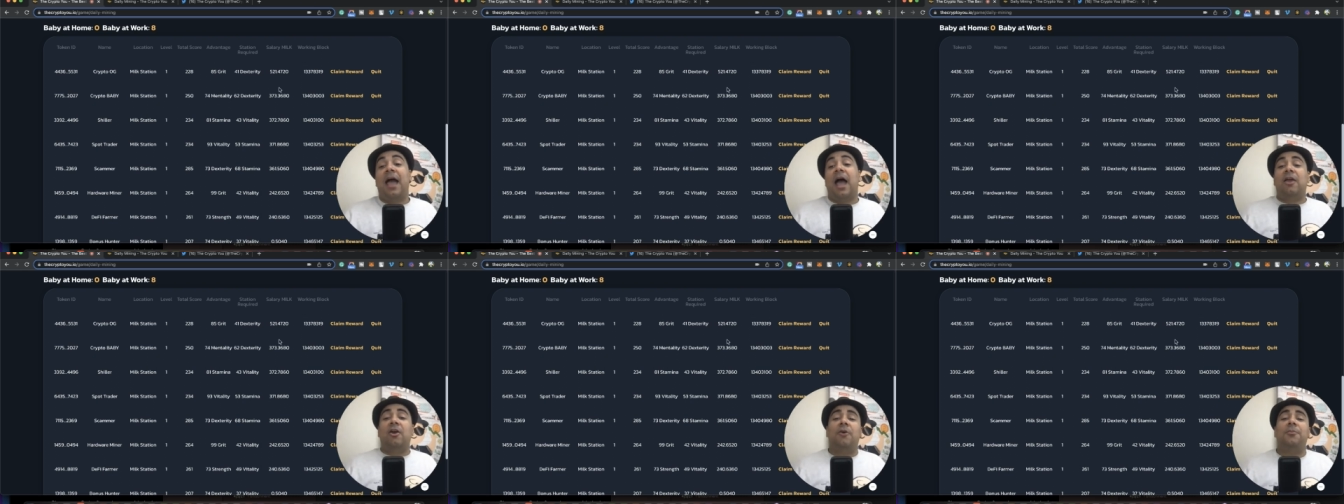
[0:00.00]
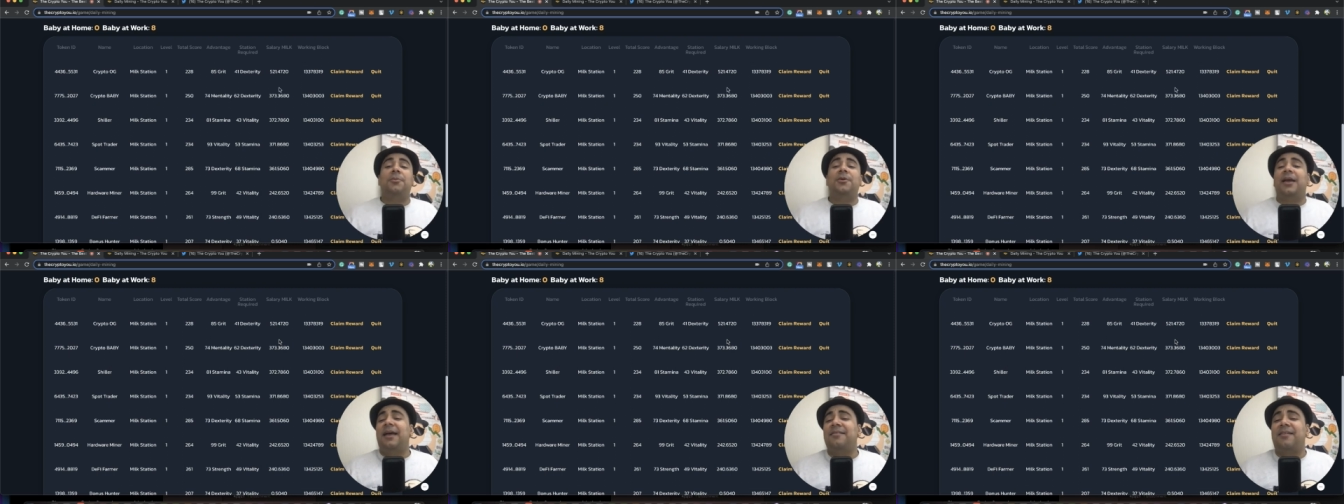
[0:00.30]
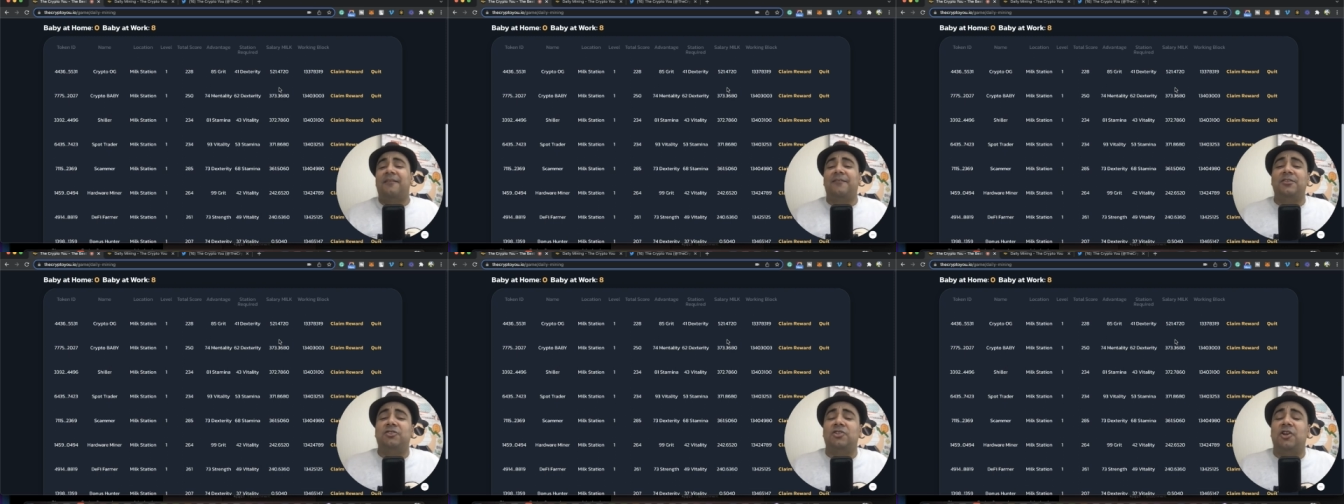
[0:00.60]
I hope you guys
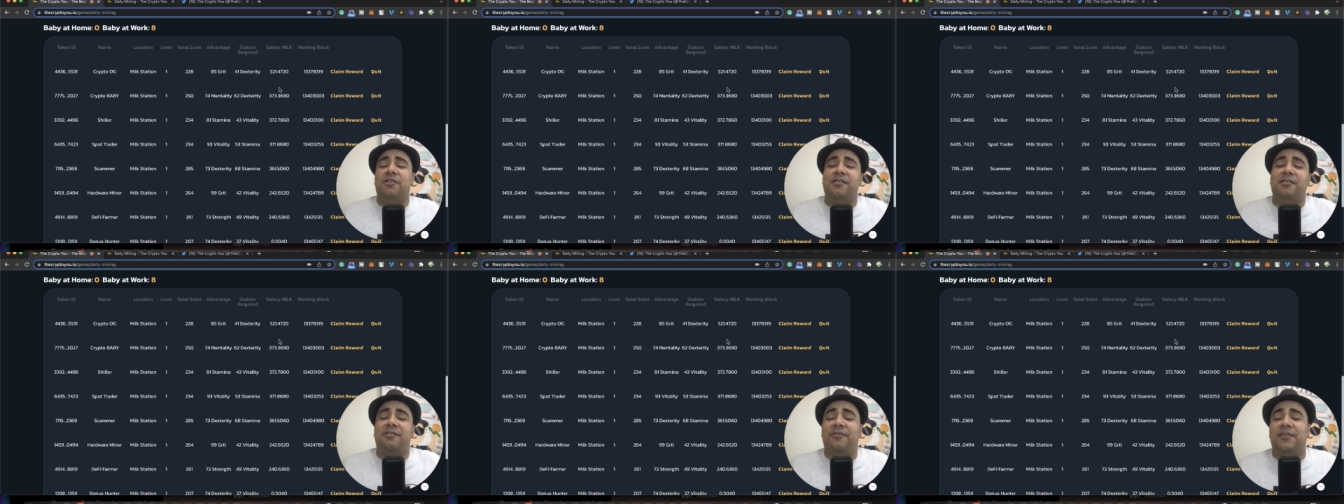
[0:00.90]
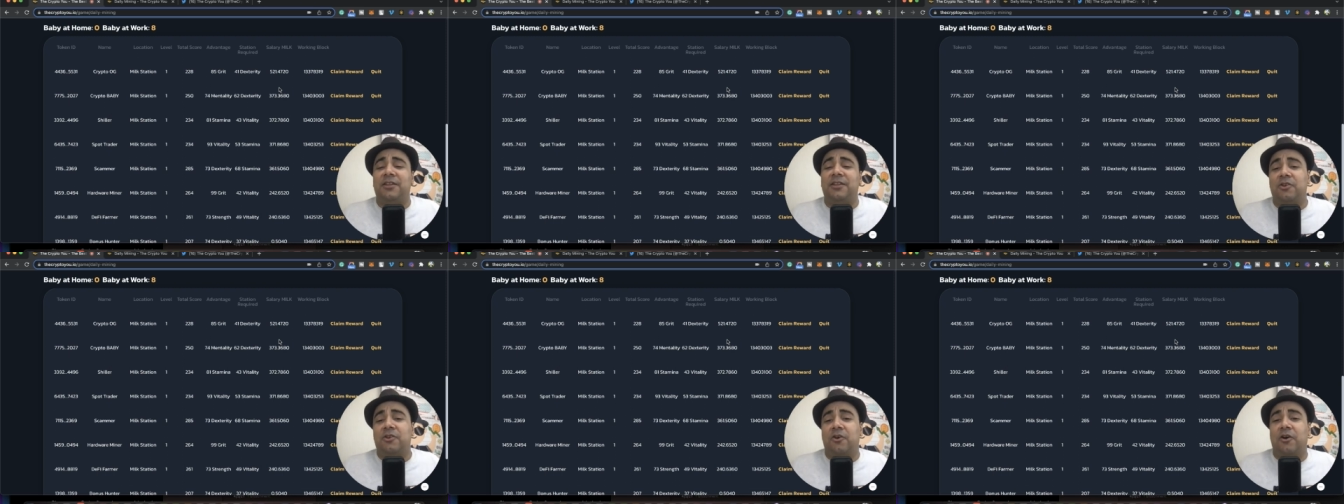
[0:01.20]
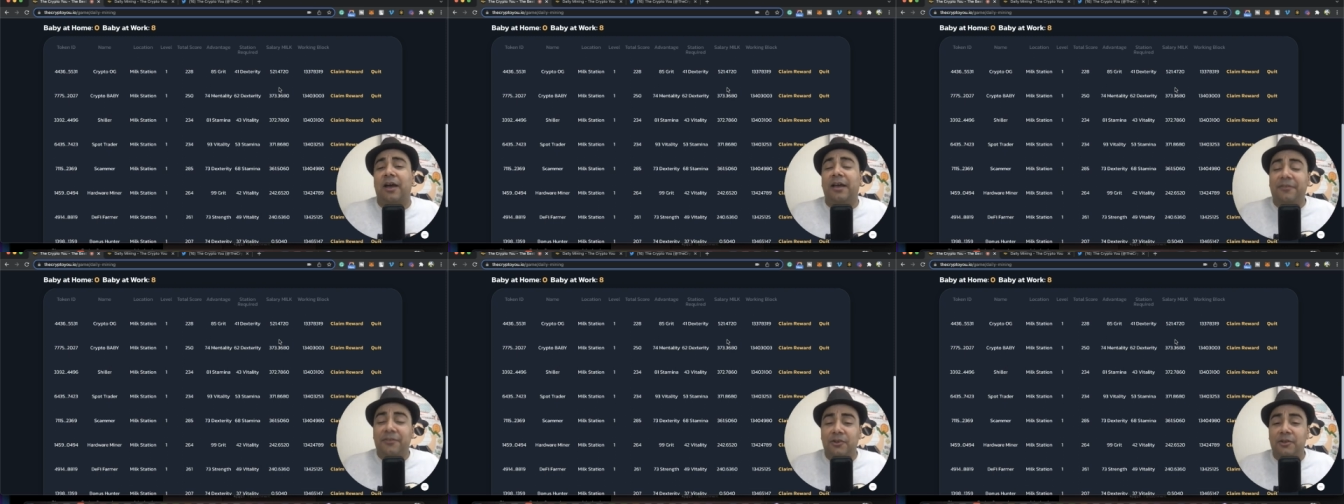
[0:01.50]
have enjoyed this
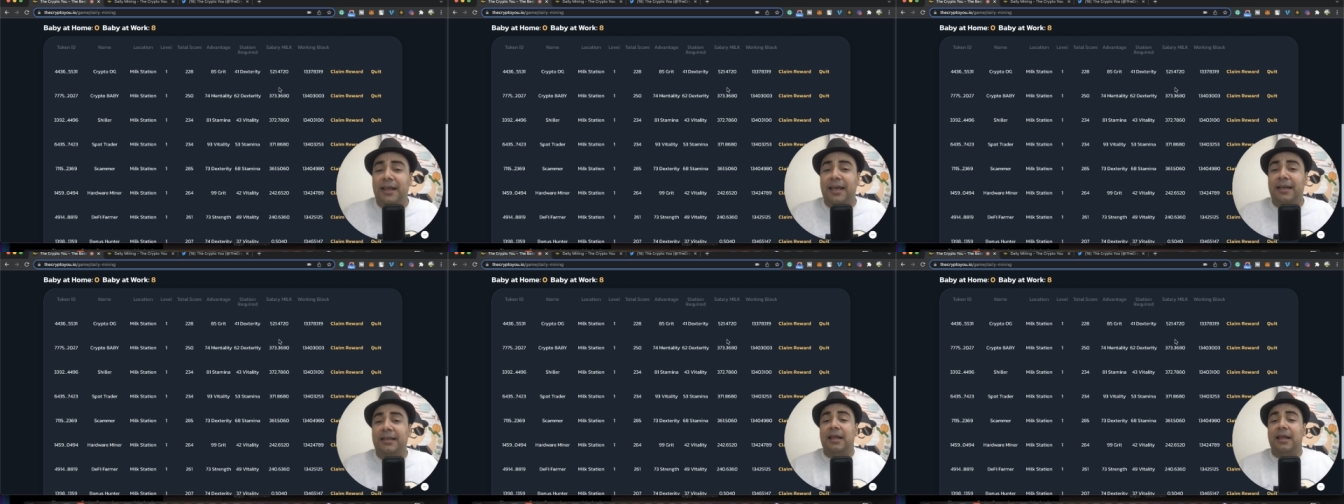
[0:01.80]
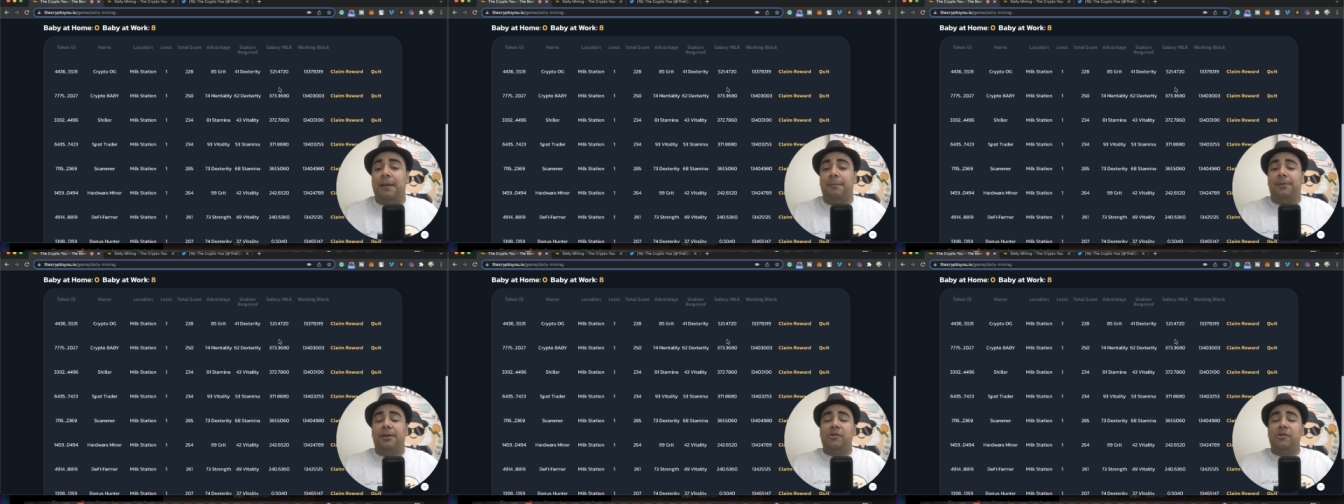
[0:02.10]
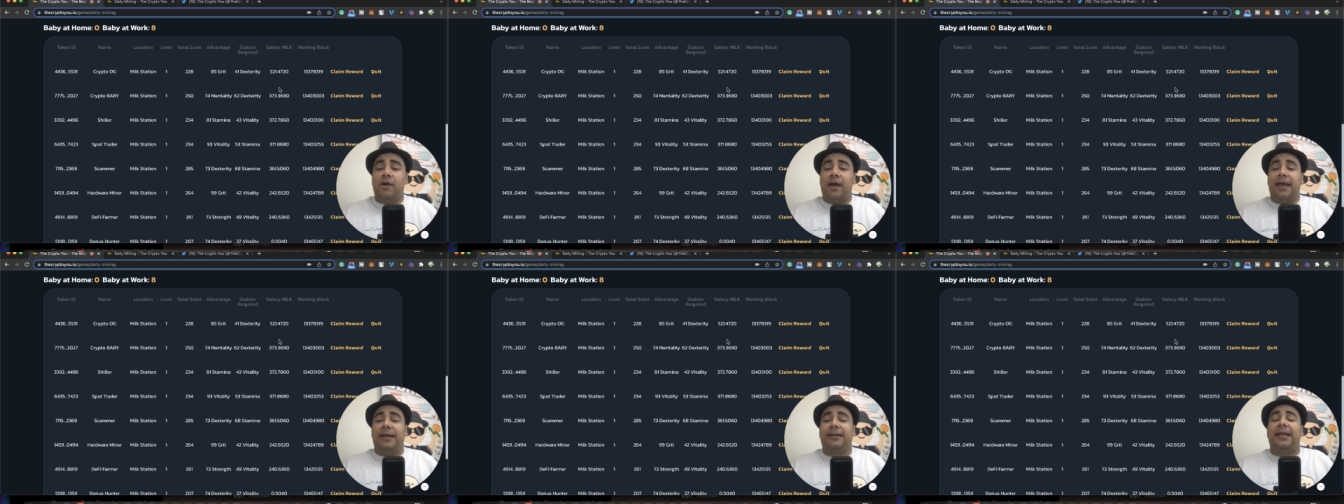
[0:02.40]
video. If you did,
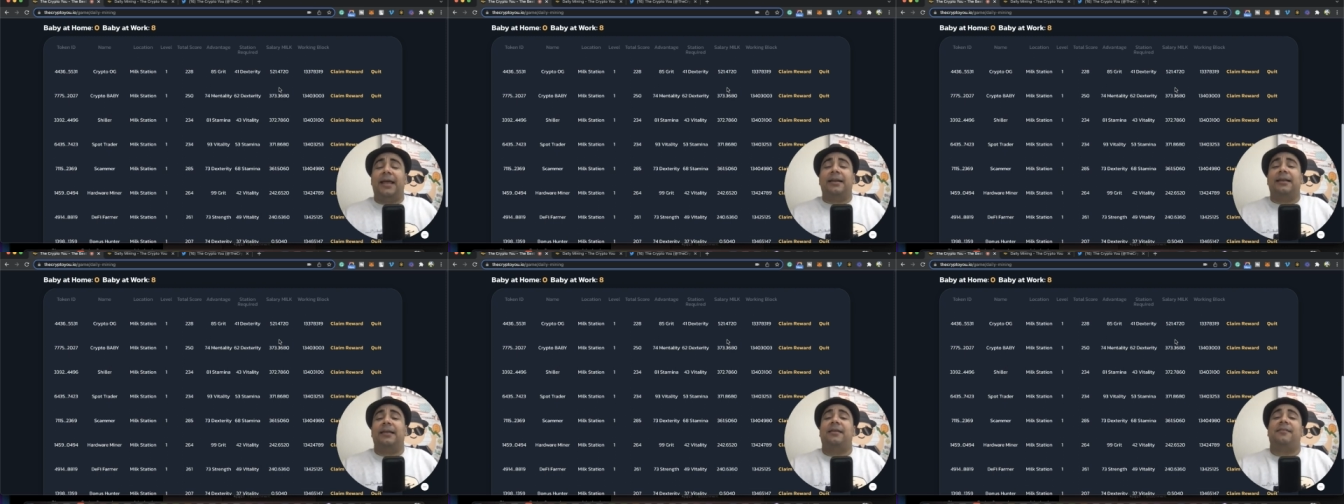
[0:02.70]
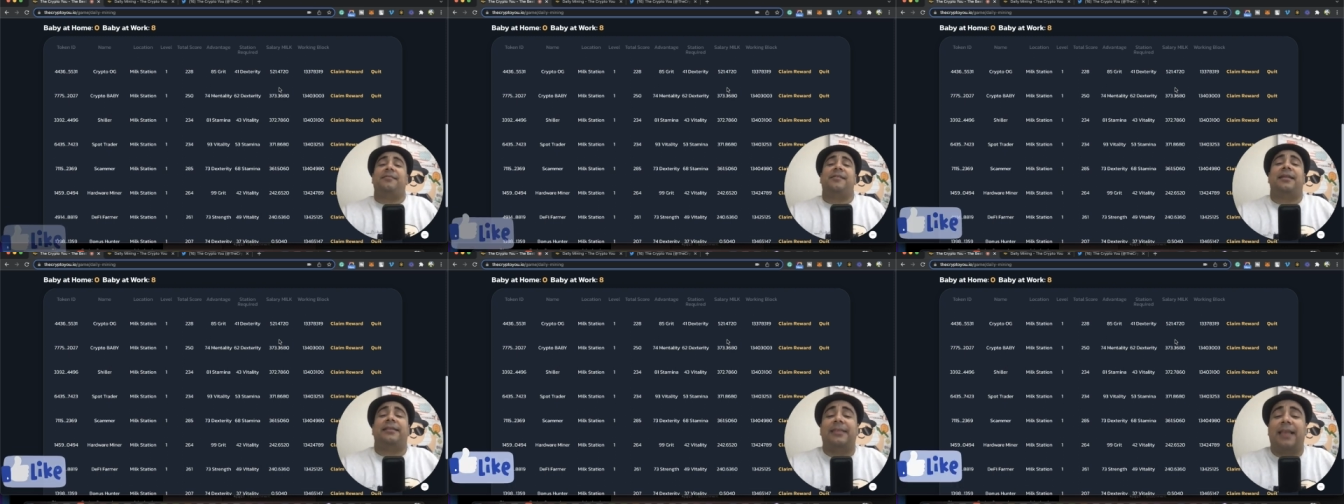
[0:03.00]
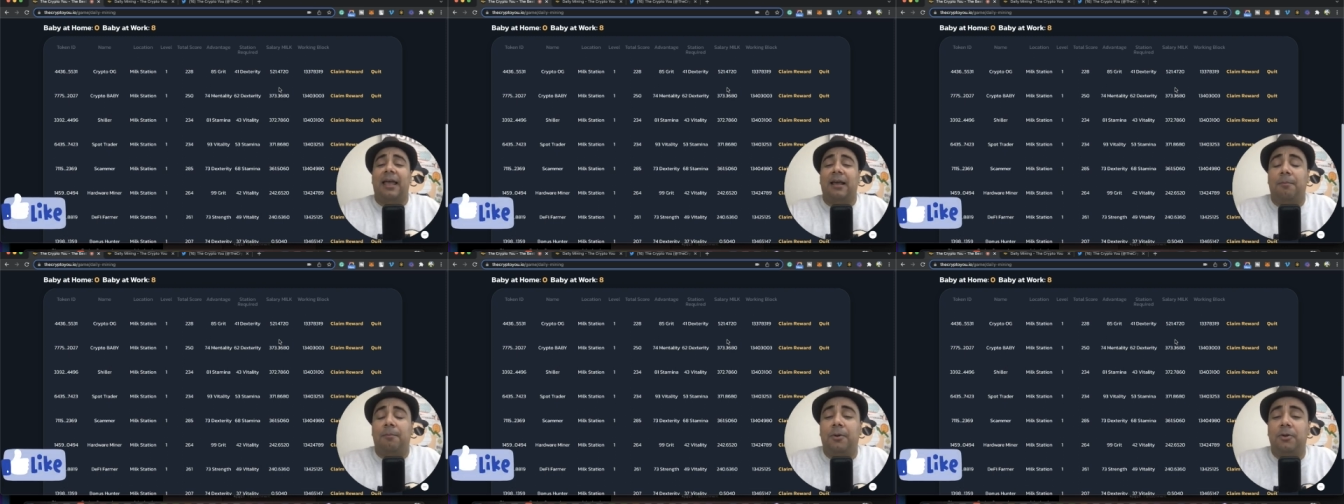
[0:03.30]
please go ahead and hit that
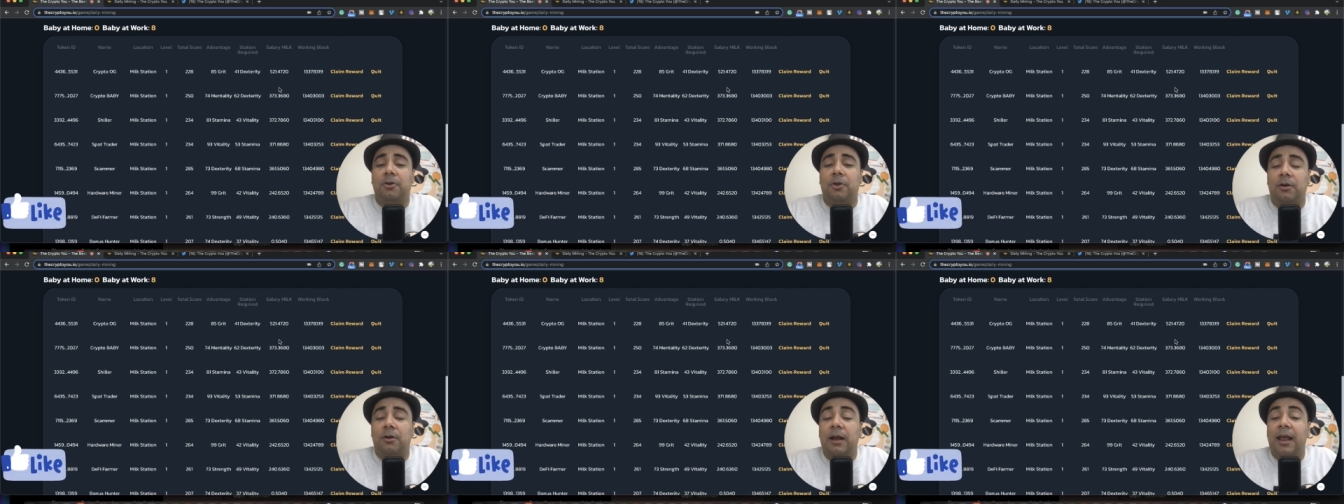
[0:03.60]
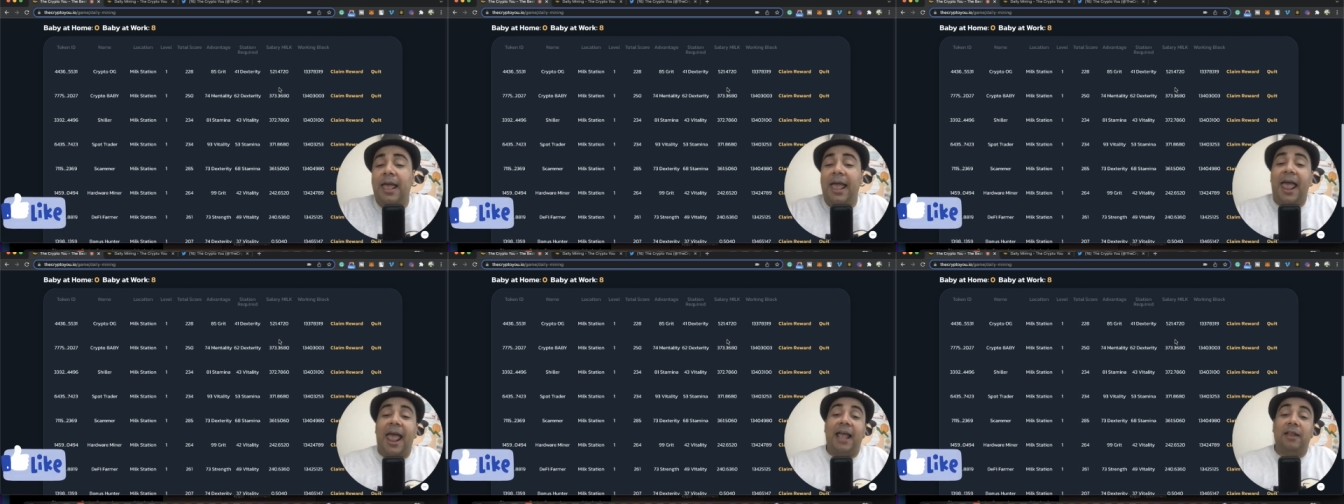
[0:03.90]
like button.